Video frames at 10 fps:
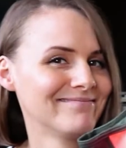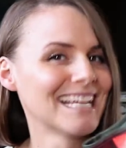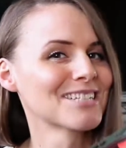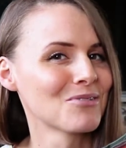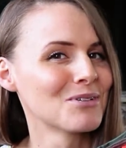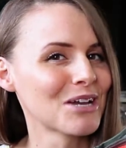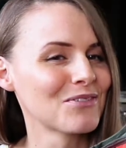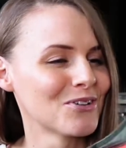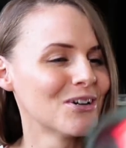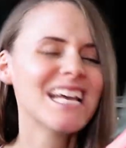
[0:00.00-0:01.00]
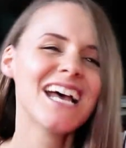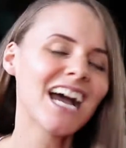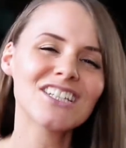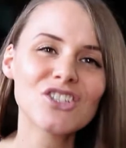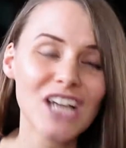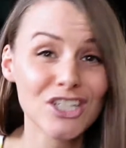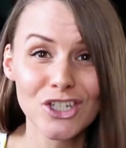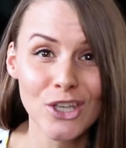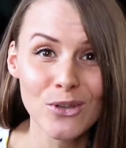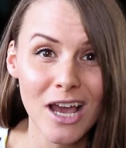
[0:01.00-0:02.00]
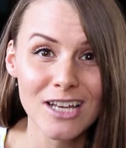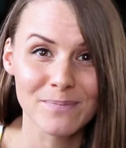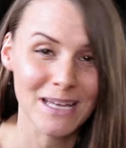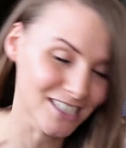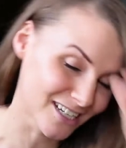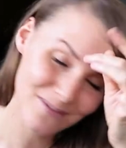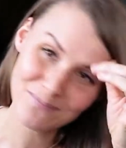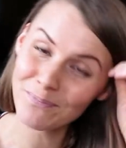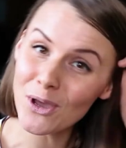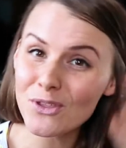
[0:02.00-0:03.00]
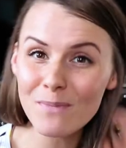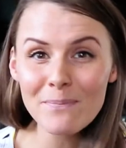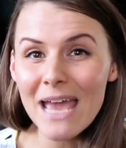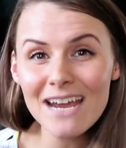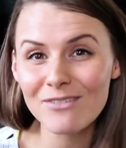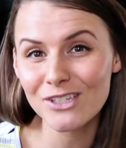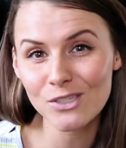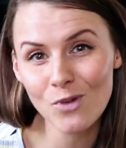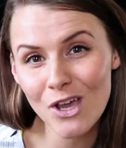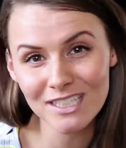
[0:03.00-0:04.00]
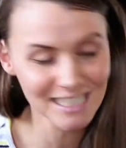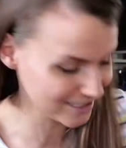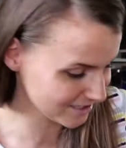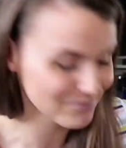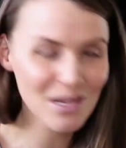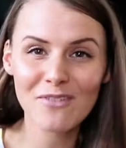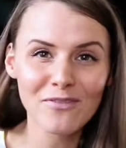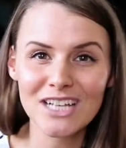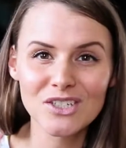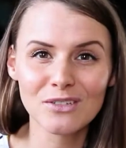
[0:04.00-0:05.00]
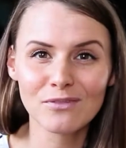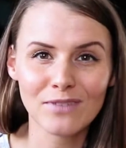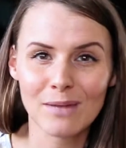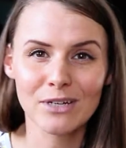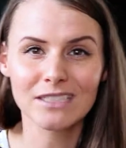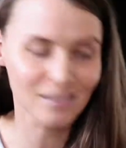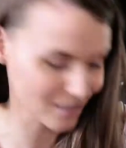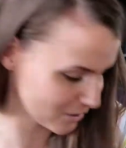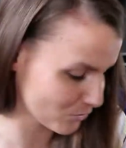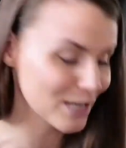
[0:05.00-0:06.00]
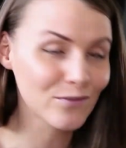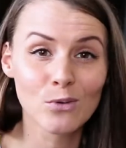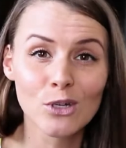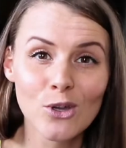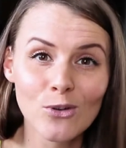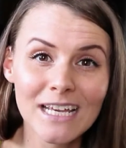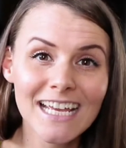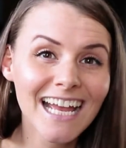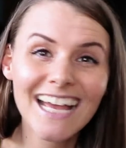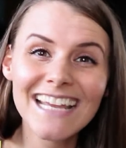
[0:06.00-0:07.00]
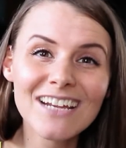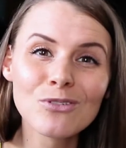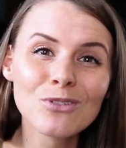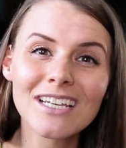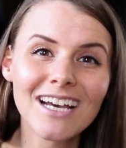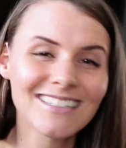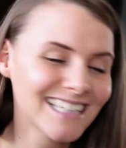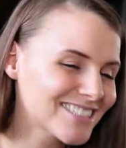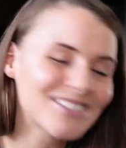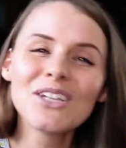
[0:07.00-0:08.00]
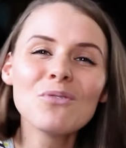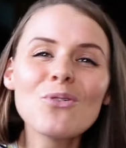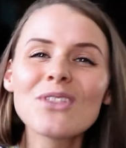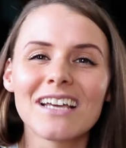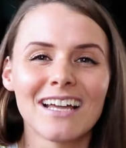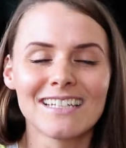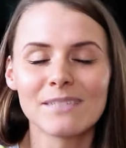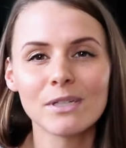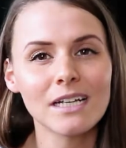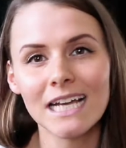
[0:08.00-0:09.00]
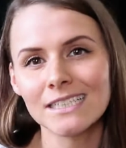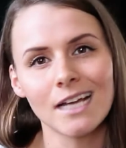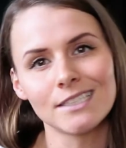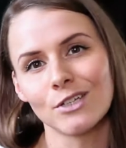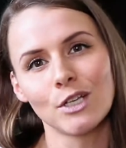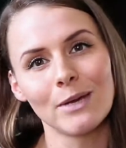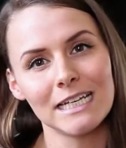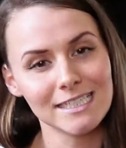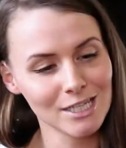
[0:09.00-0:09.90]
That's what we'll go for. I should know colours better. Both my parents worked in fashion, fabric design, whatever you want to call it, and they're all the colours. They just know all the colours, but I don't know any.